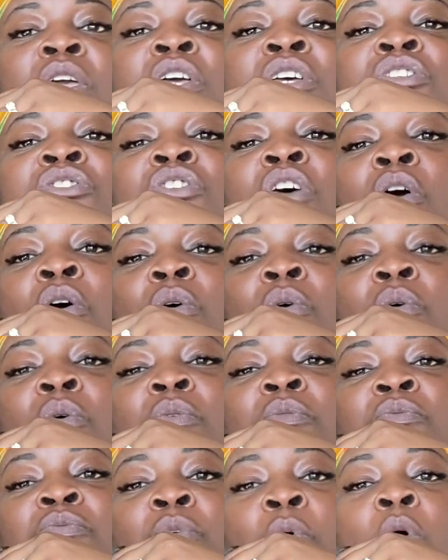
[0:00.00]
So
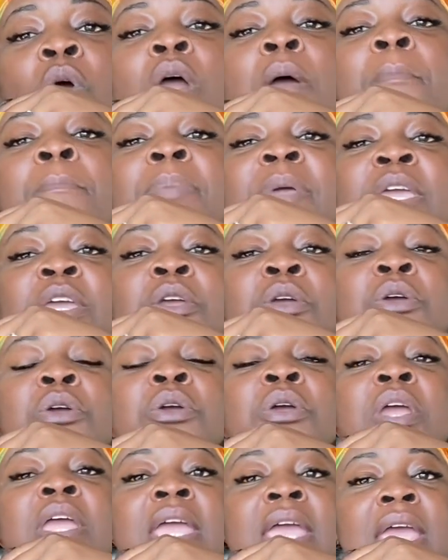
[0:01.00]
for a
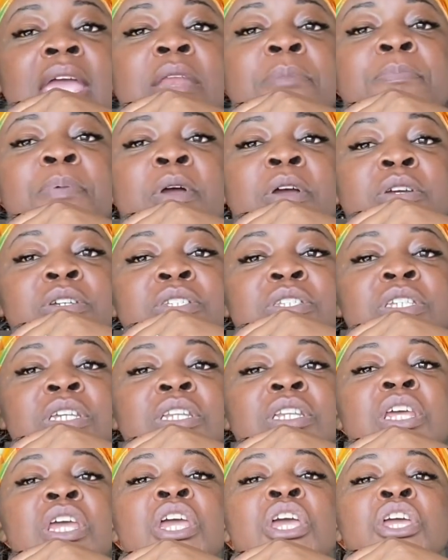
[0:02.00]
bigger head
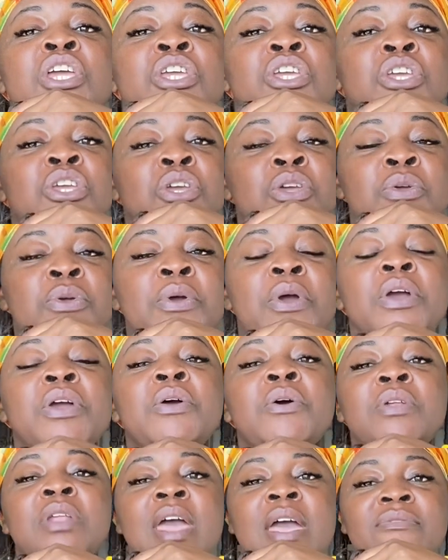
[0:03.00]
person, you are
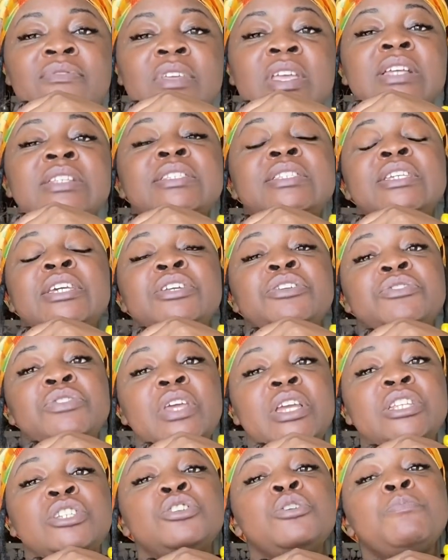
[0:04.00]
going to have to consider
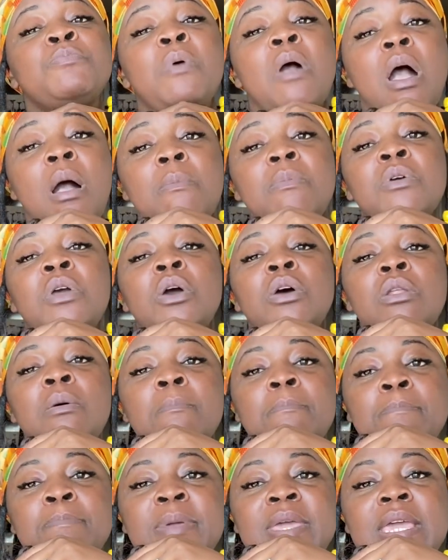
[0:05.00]
that you're probably going
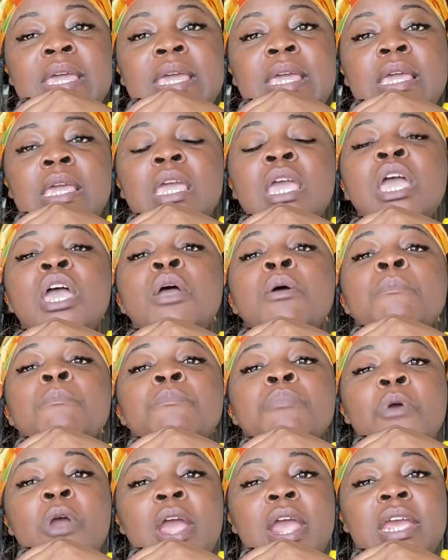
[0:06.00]
to be
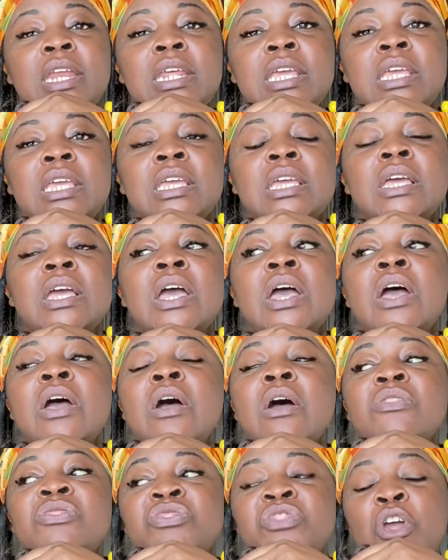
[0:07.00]
braiding
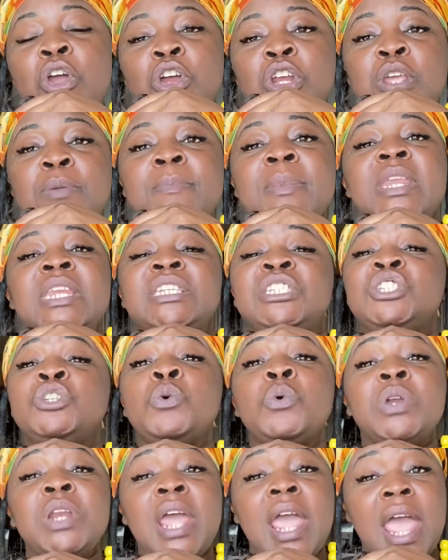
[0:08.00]
30 minutes
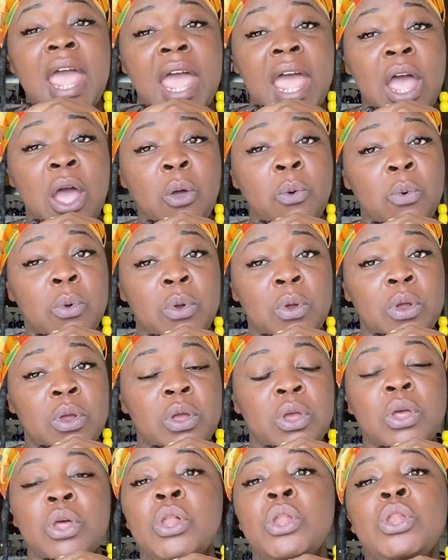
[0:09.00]
to an hour
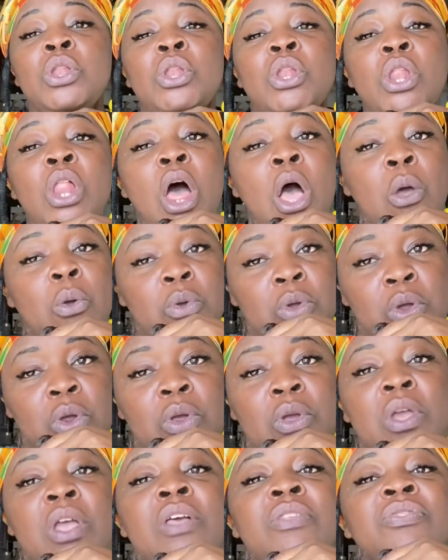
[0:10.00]

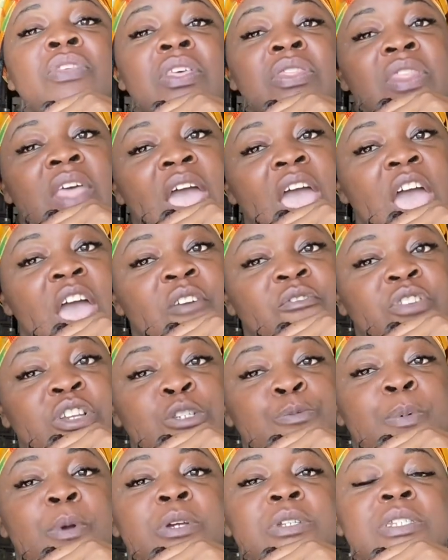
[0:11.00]
longer than the average
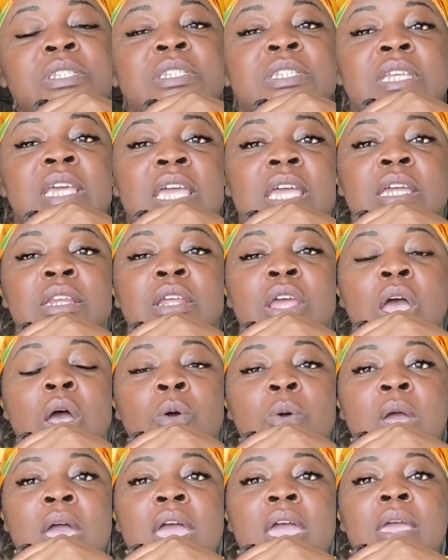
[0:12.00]
person's head,
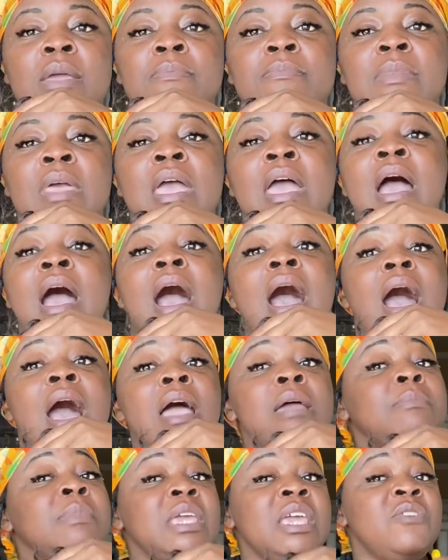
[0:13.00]
okay?
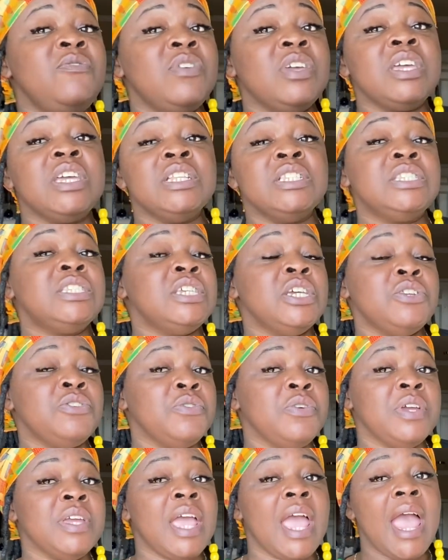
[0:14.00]
I'm even
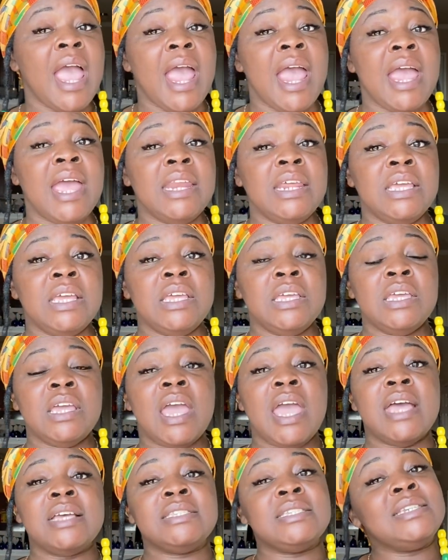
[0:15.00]
considering adding
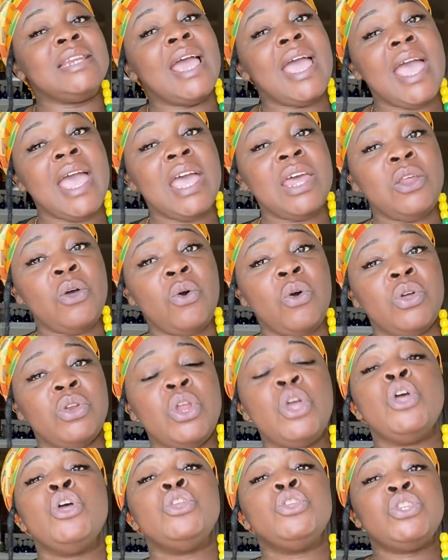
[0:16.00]
as an
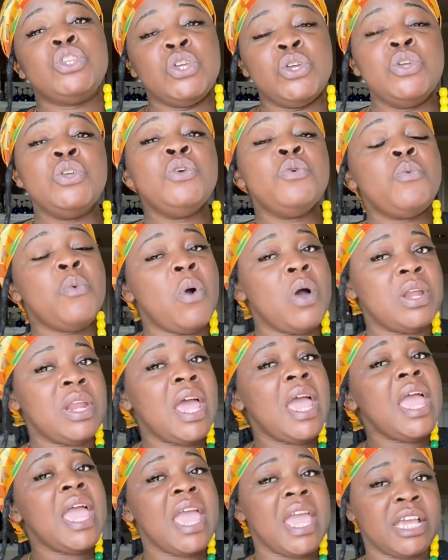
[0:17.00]
add-on, do you want
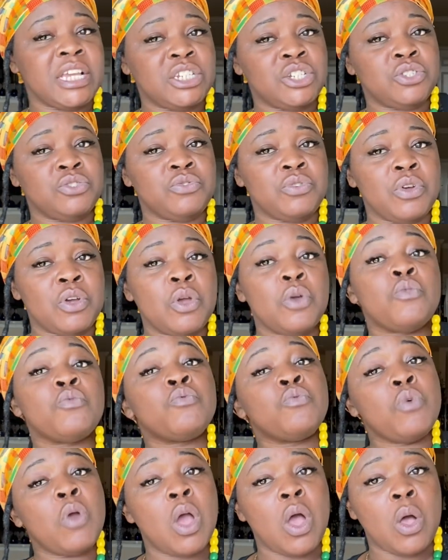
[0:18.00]
an extra
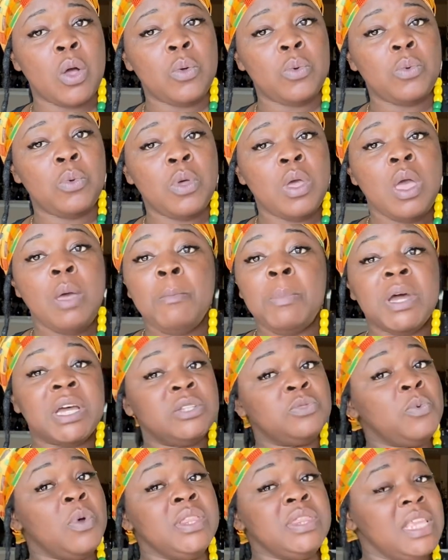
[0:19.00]
row?
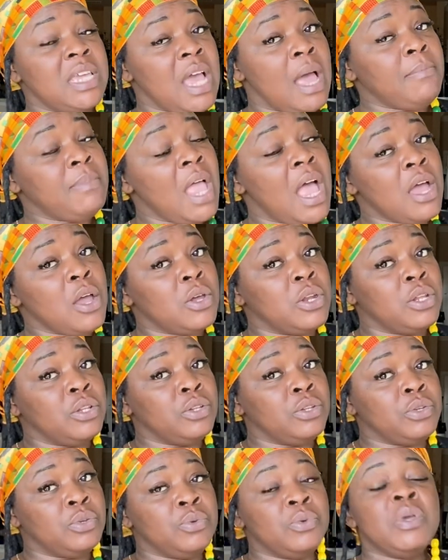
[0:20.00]
Because one thing I'm not going to
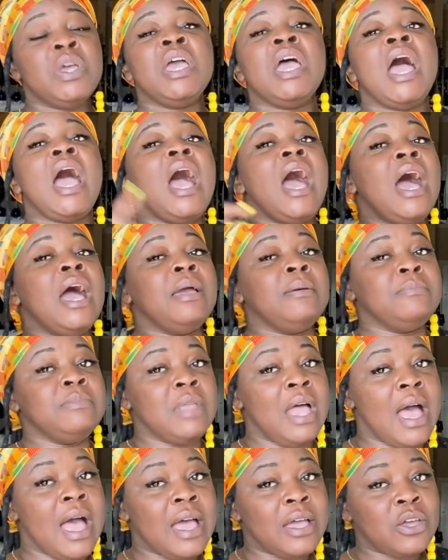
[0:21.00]
do, I'm
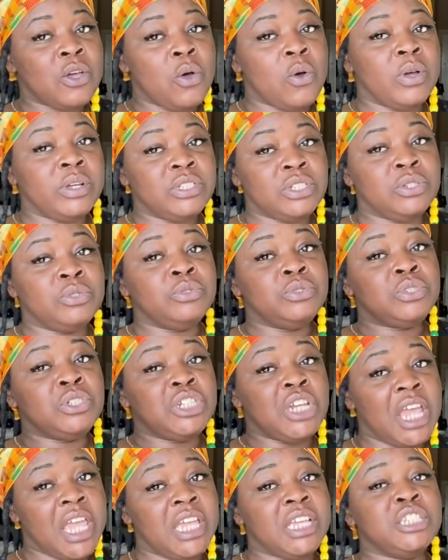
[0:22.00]
not going to
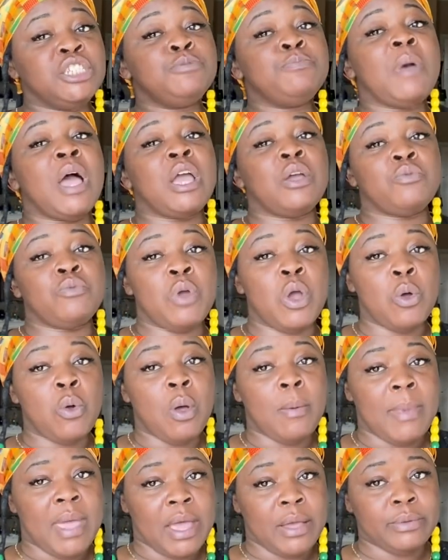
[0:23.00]
change my row
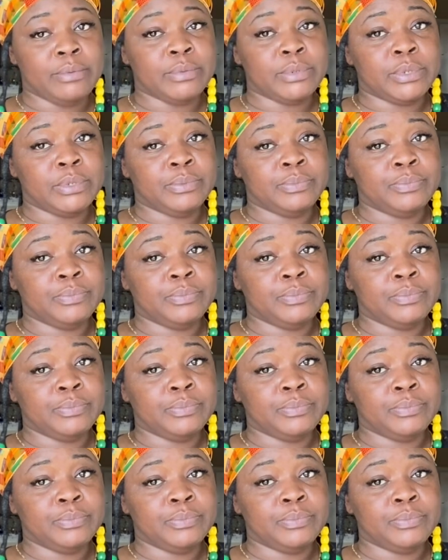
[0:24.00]
amount